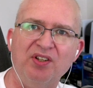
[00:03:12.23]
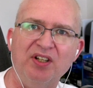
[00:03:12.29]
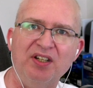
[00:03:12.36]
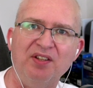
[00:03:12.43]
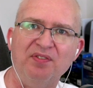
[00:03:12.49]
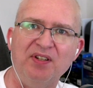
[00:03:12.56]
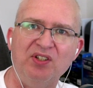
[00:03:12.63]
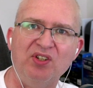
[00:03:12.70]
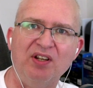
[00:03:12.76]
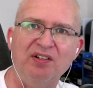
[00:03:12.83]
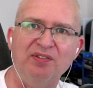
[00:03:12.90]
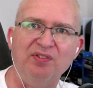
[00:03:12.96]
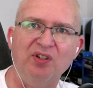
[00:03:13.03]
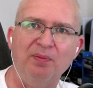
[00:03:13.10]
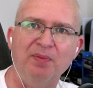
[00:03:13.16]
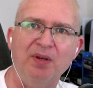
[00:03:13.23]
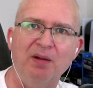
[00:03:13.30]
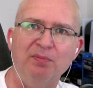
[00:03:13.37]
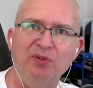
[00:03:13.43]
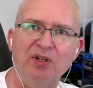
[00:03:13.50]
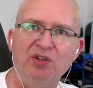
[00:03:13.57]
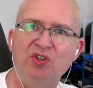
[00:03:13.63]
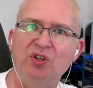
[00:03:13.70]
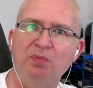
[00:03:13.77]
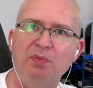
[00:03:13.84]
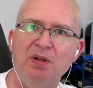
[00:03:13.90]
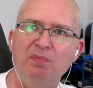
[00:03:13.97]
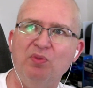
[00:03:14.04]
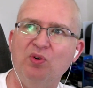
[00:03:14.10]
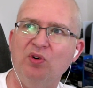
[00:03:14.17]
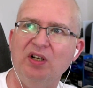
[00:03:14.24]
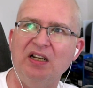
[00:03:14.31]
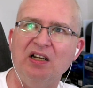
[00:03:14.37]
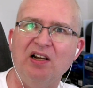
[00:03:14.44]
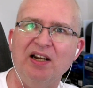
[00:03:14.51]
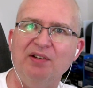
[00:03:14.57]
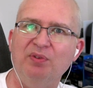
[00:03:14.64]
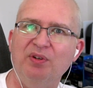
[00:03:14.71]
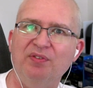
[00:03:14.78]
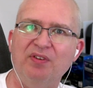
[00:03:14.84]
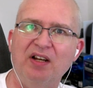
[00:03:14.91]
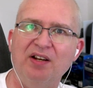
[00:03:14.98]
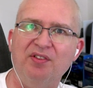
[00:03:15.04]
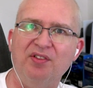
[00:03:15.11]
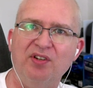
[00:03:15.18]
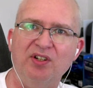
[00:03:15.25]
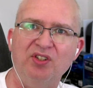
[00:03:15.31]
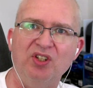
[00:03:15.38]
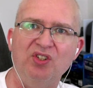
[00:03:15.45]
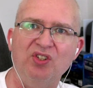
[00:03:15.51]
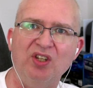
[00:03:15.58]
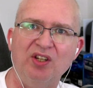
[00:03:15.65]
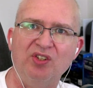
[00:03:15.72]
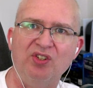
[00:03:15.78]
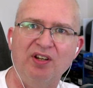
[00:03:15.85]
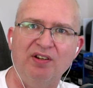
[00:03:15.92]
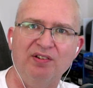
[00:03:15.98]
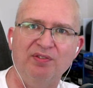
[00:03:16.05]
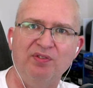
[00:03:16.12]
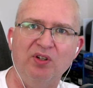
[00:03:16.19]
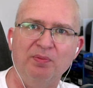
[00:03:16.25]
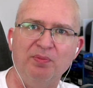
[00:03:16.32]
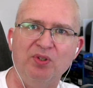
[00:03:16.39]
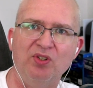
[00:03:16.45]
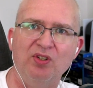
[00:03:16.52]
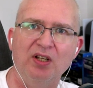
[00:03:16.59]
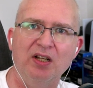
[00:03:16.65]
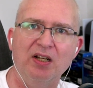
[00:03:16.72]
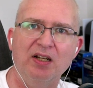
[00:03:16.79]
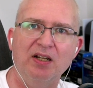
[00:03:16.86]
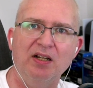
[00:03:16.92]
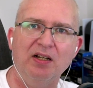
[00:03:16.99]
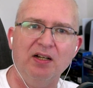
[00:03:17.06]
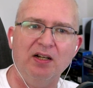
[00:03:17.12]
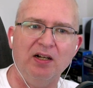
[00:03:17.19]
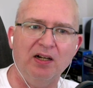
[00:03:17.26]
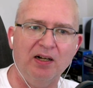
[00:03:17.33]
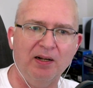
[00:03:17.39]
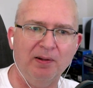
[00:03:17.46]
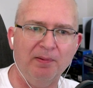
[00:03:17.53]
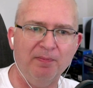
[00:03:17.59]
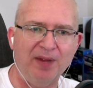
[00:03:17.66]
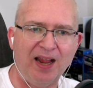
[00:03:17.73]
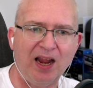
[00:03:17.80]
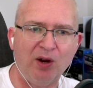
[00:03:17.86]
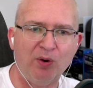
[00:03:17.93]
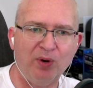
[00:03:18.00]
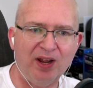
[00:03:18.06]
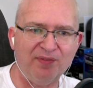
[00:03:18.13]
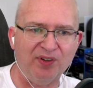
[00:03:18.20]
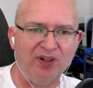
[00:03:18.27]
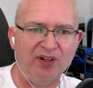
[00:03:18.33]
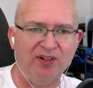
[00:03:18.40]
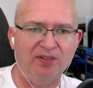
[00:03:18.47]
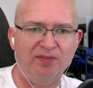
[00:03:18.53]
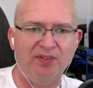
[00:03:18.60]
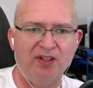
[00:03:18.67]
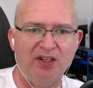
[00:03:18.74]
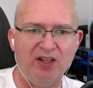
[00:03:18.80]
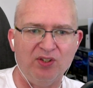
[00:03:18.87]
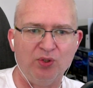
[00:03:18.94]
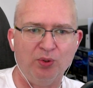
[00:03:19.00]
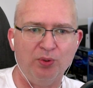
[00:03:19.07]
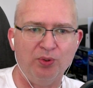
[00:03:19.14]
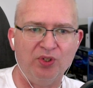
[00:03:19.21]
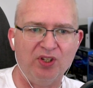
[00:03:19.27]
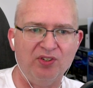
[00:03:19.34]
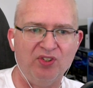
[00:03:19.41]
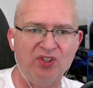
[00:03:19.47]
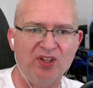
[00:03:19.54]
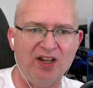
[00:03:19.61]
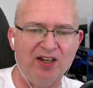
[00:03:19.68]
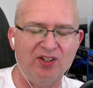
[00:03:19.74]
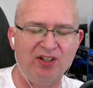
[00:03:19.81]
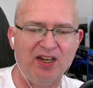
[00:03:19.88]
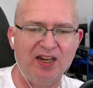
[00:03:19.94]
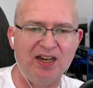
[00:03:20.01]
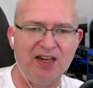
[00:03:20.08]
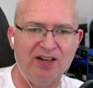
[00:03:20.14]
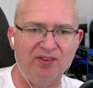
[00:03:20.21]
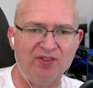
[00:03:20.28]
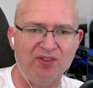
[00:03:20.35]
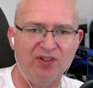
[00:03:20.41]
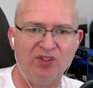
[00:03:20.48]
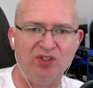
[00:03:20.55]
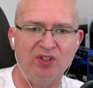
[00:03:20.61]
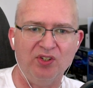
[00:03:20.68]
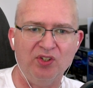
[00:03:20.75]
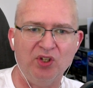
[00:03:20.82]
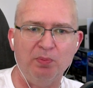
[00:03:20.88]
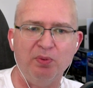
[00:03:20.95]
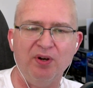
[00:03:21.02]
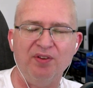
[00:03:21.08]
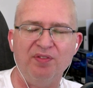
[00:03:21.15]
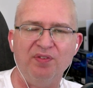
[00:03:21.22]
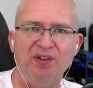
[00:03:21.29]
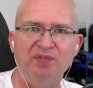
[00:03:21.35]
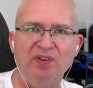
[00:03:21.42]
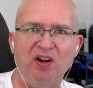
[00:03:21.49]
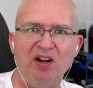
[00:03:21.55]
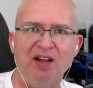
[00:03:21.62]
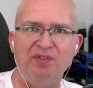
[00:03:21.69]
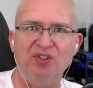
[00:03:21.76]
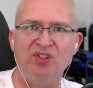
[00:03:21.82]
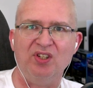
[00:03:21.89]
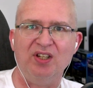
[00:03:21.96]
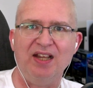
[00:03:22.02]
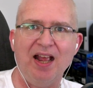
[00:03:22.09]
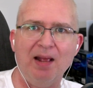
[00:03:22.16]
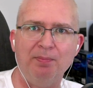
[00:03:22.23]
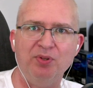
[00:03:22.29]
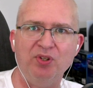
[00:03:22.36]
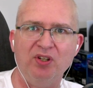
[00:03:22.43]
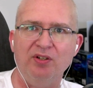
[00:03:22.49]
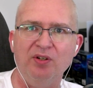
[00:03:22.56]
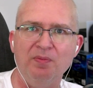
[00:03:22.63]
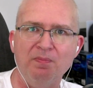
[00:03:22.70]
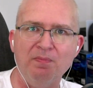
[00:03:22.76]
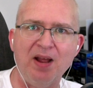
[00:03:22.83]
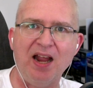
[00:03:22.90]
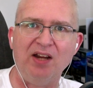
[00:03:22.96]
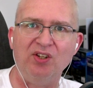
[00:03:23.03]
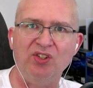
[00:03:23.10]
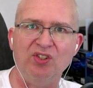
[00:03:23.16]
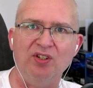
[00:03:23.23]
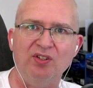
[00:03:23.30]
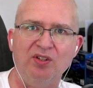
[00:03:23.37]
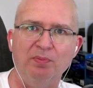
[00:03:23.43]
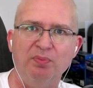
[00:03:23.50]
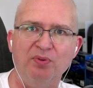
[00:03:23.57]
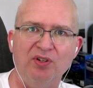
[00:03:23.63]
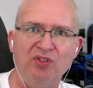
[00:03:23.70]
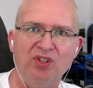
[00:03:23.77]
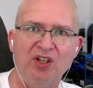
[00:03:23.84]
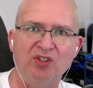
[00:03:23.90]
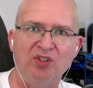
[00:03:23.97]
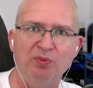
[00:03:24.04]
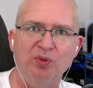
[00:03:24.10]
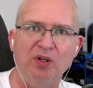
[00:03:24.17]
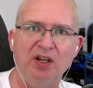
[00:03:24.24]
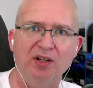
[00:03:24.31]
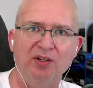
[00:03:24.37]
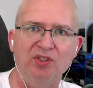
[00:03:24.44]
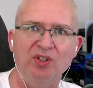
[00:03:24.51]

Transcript: 33 teraflop number. It should be more in line with like 36 teraflops. Um, however, it's also said here that the 2.35 is the absolute max that the processor will go